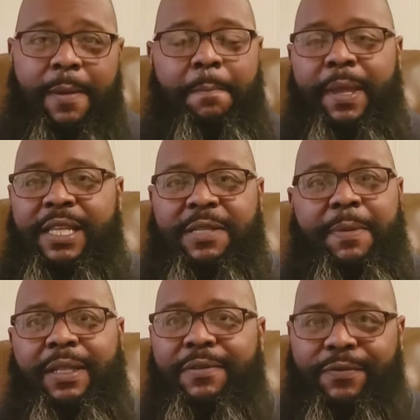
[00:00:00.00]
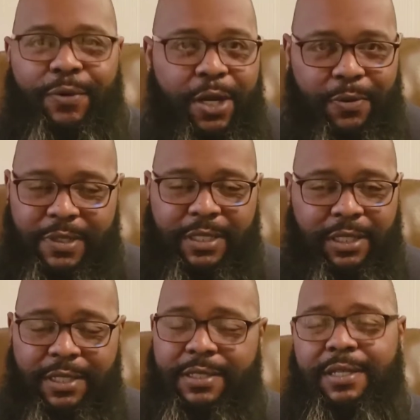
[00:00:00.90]
best smelling fragrance
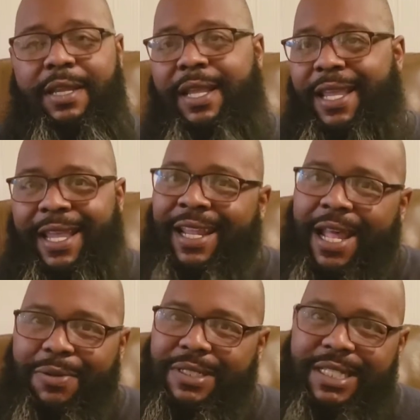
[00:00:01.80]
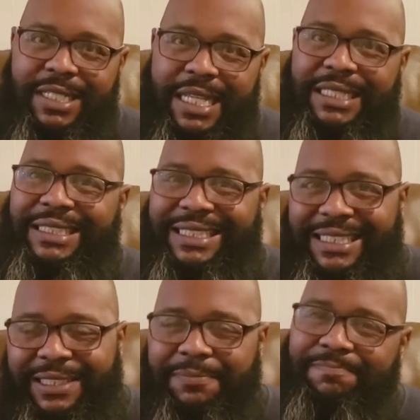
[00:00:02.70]
list. And I was just like,
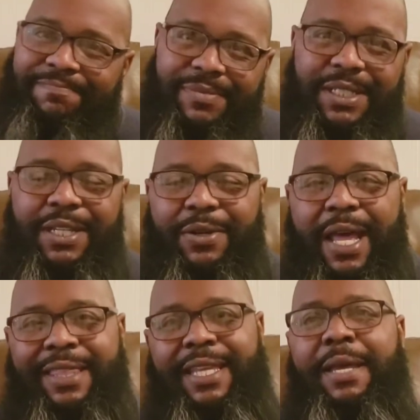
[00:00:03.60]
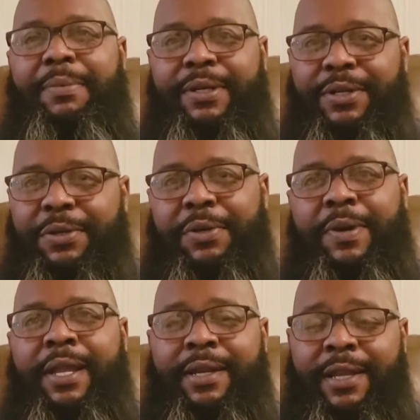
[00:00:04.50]
I think I'm good on it
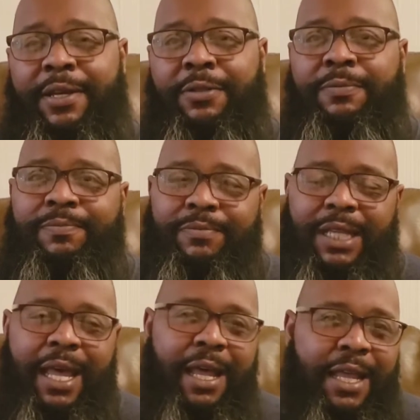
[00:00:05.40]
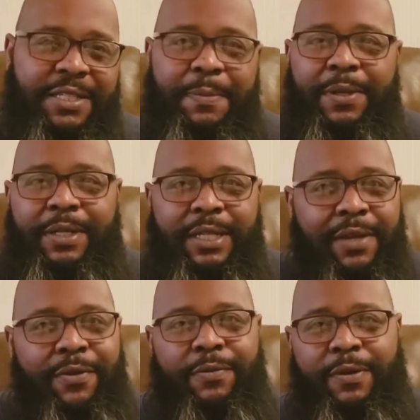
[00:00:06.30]
right now. I smelled
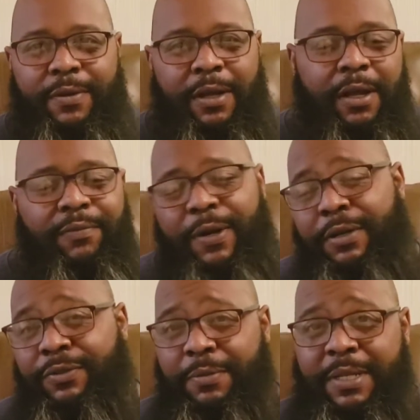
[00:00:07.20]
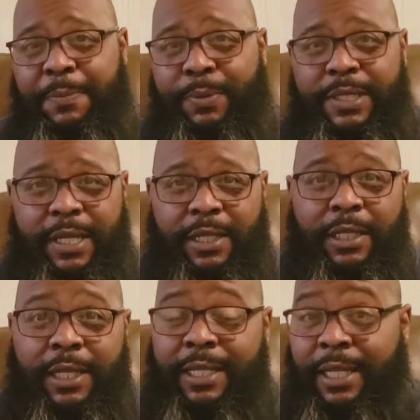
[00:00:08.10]
another fragrance from this particular
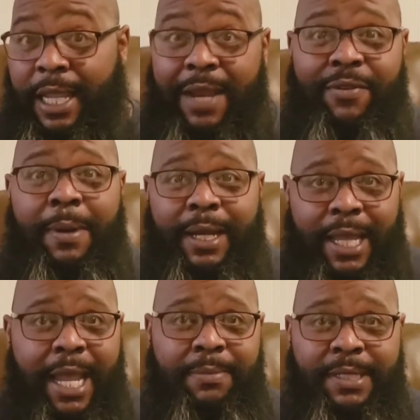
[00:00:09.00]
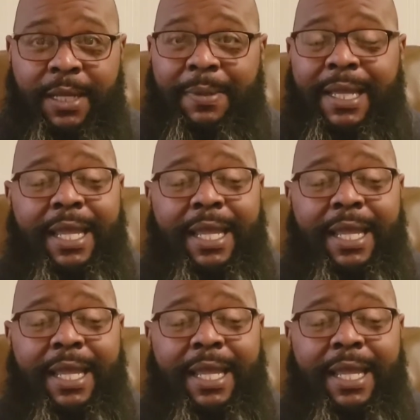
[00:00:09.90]
line that everybody hyped up,